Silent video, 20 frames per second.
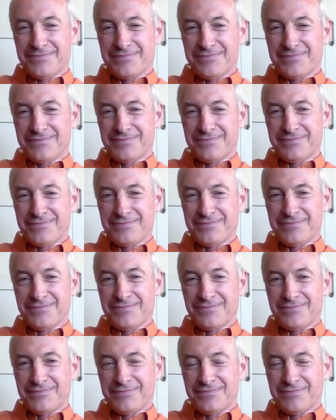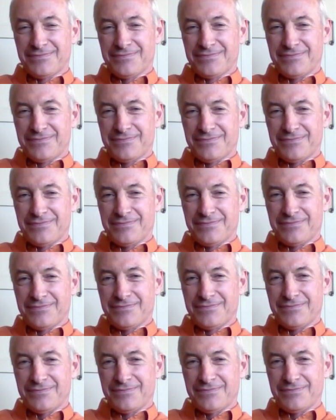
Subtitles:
No words are spoken by the person on screen.